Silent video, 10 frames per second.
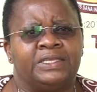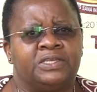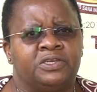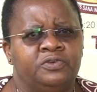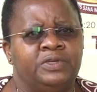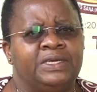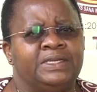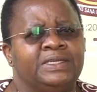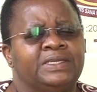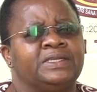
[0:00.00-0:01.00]

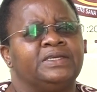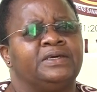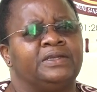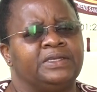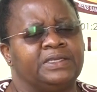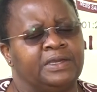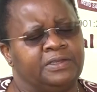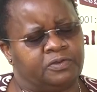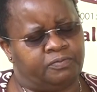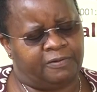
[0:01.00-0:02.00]
student research
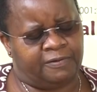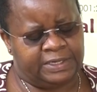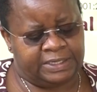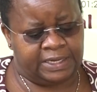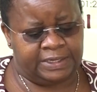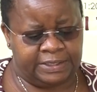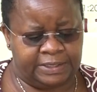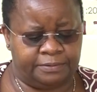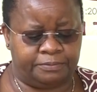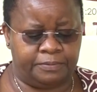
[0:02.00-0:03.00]
supervisors.